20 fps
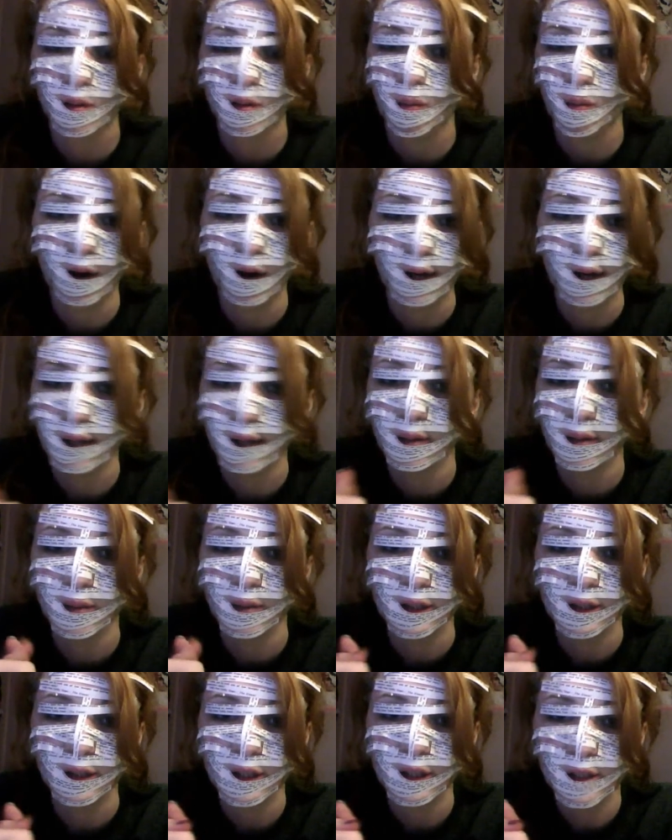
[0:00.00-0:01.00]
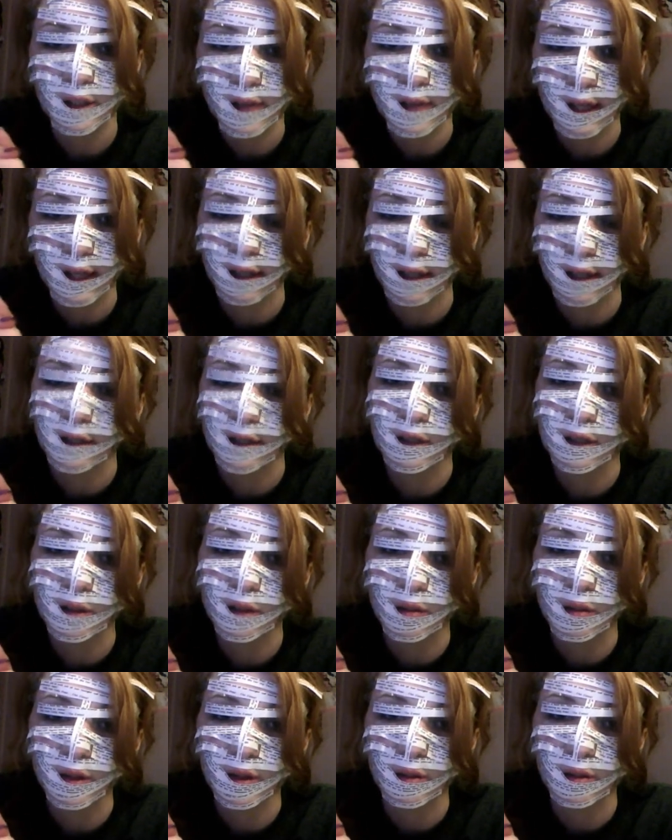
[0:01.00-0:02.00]
why would she do that? That's
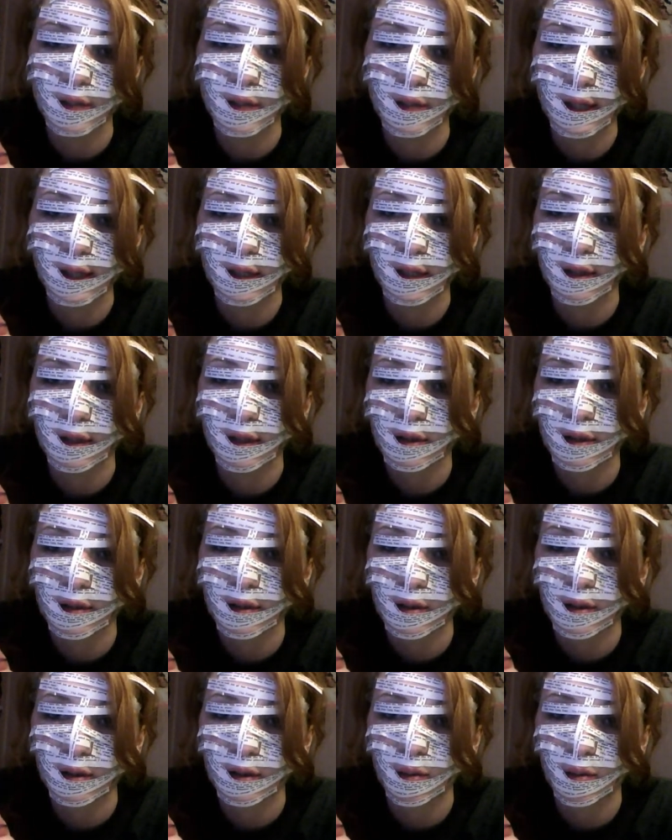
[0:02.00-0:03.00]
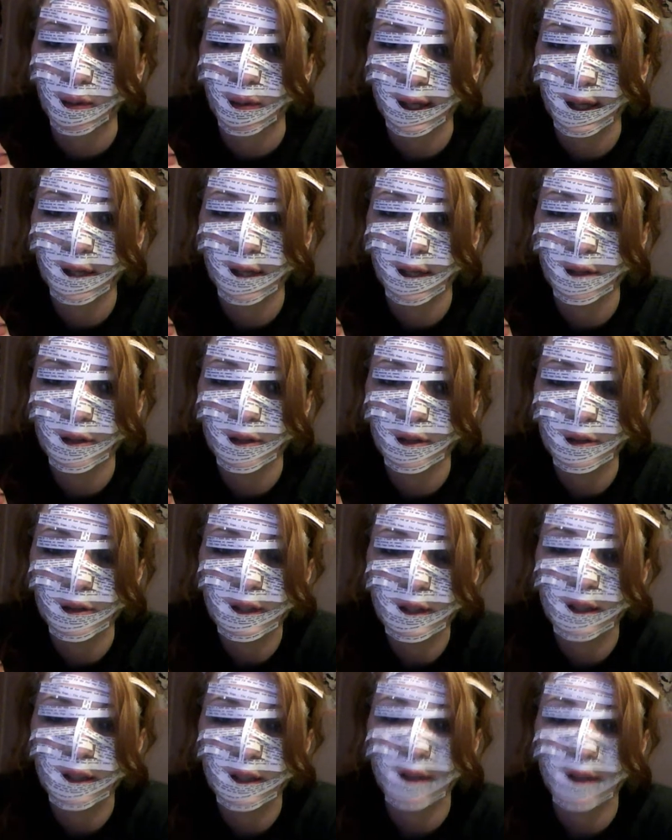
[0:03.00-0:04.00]
so rude. Like, why can't you
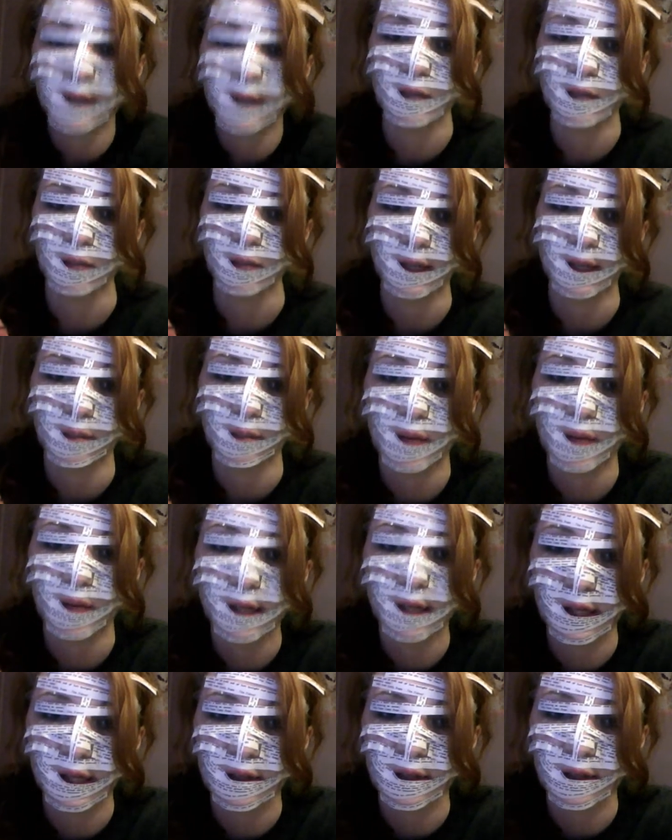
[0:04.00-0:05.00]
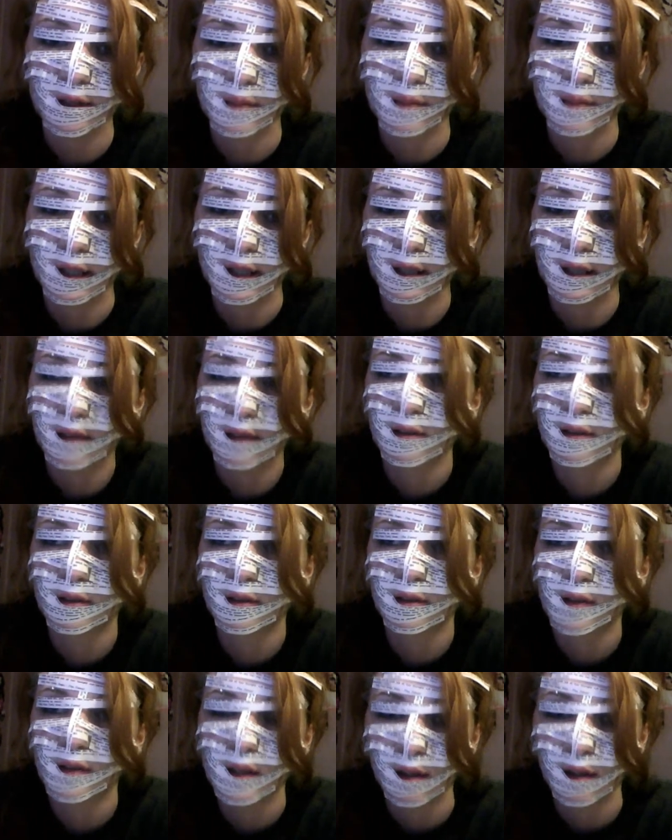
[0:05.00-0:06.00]
use another animal, like monkey or something?
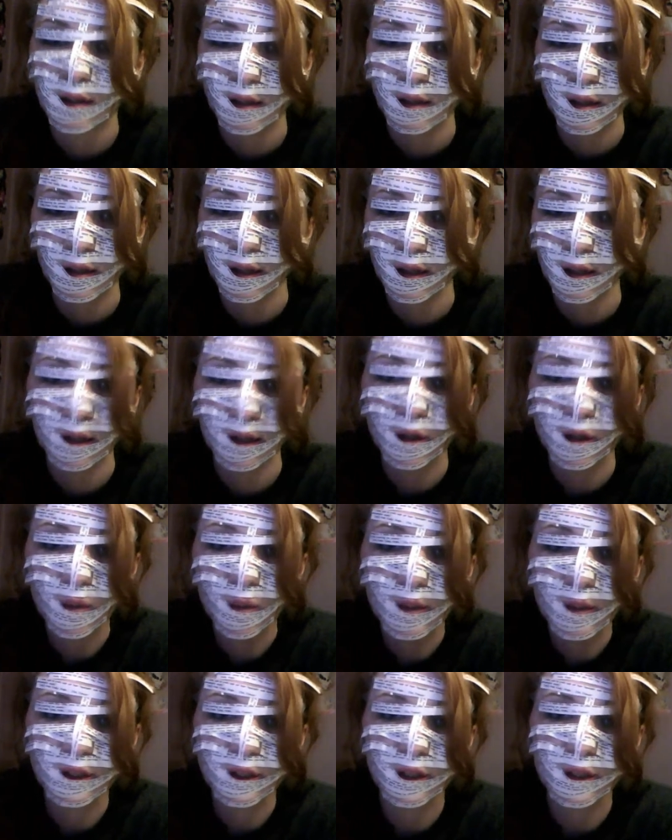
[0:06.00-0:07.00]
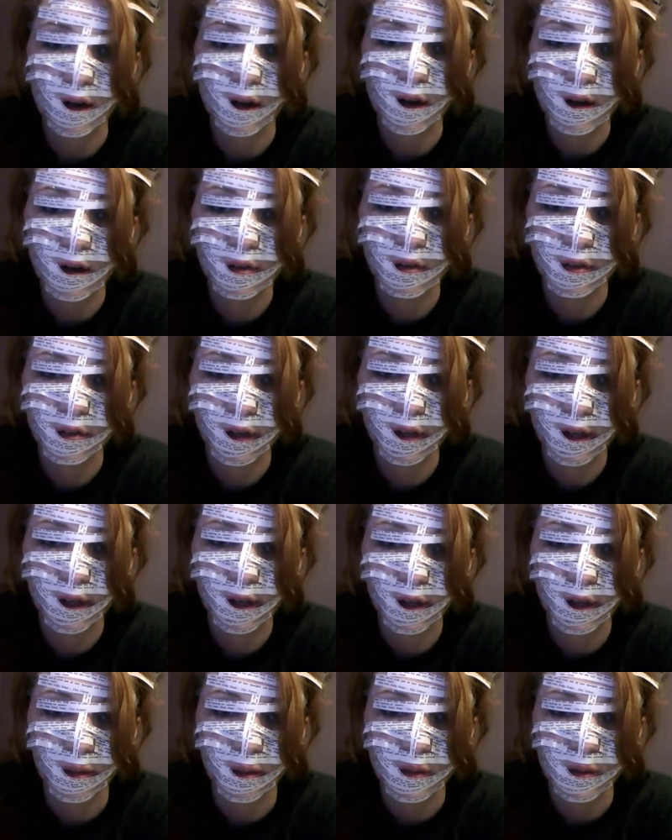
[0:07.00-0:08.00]
Like, who wears dog fur
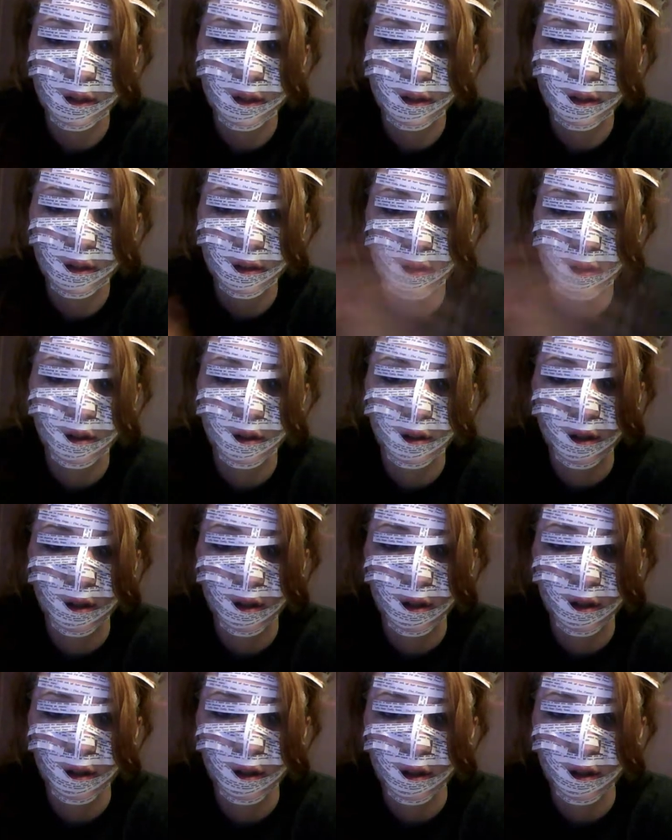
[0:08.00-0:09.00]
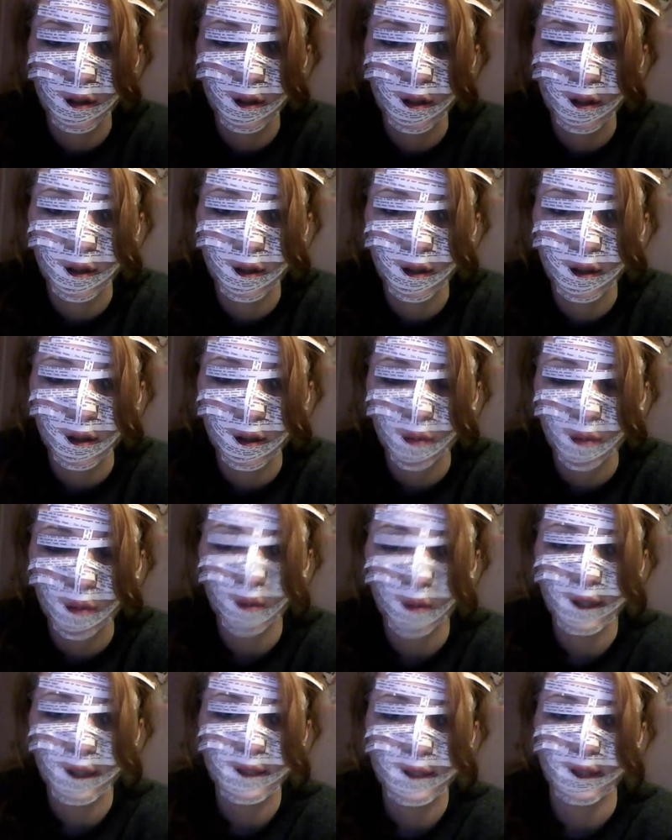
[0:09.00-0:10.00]
coats?
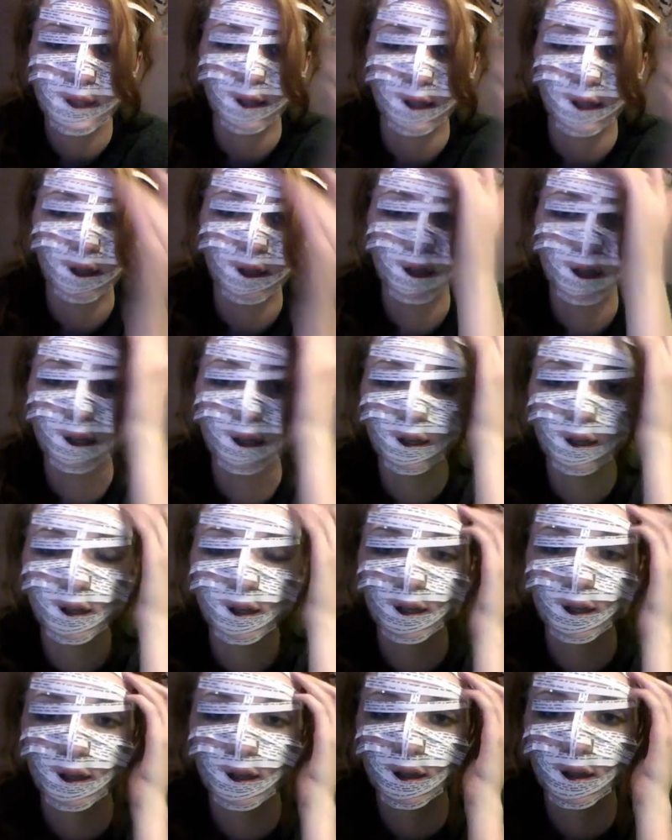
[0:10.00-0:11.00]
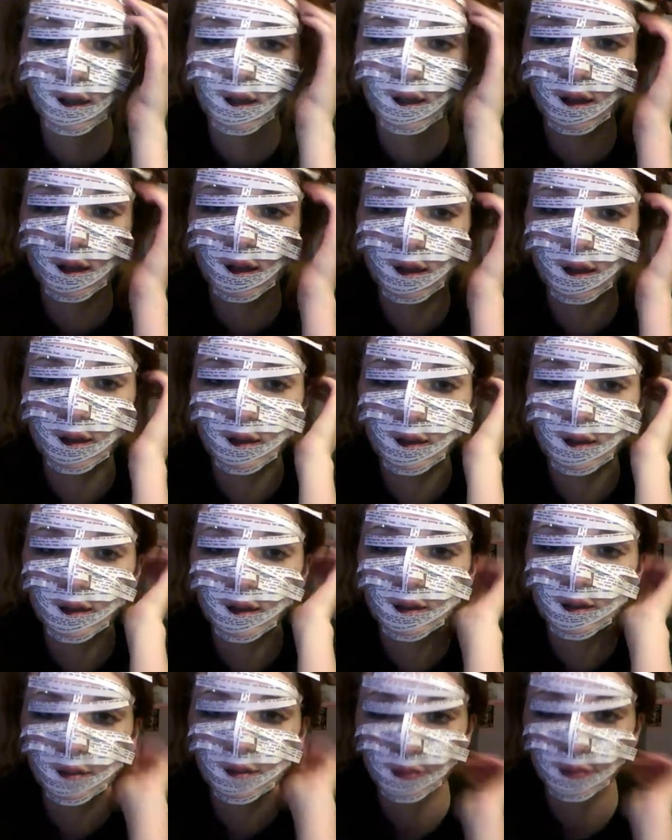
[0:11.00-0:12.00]
What is that?
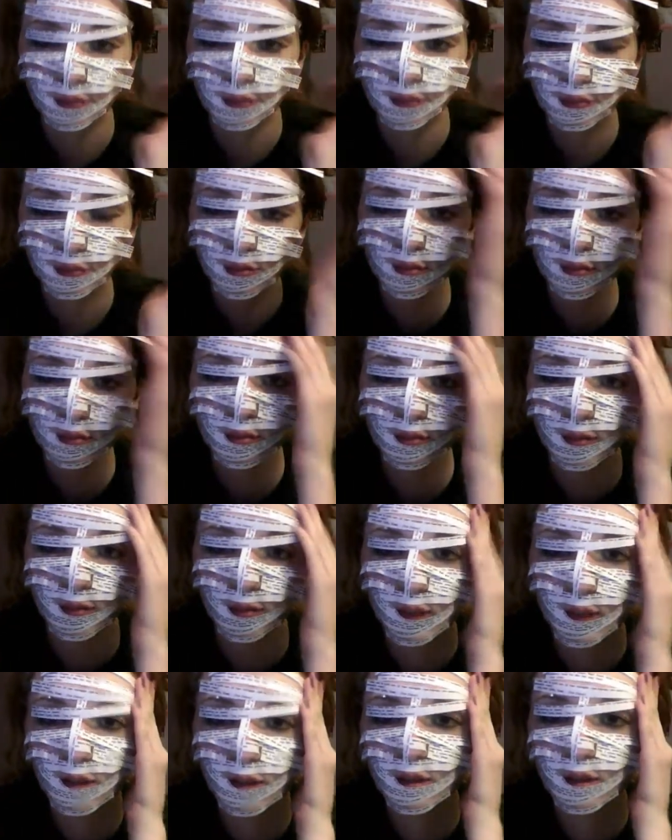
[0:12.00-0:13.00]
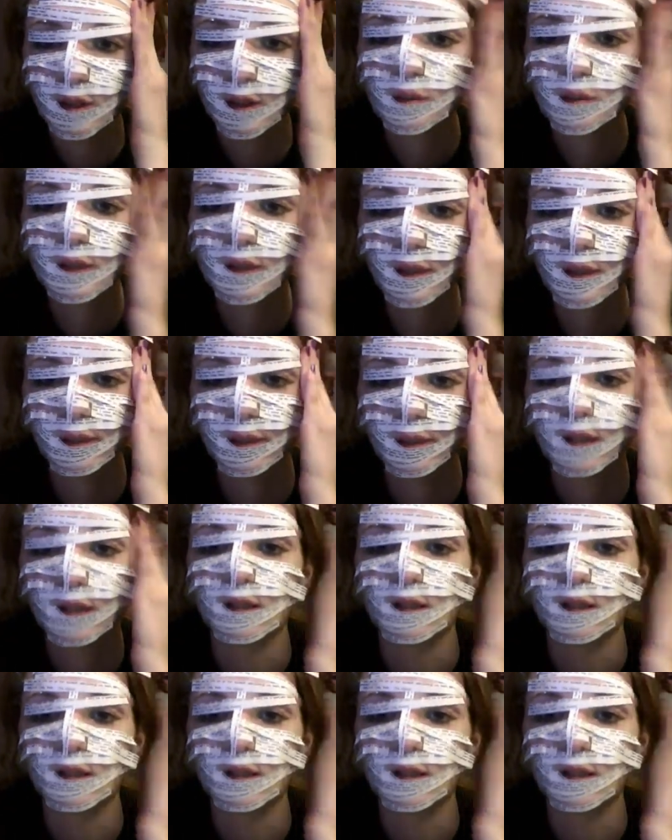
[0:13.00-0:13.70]
Um, oh, this one's coming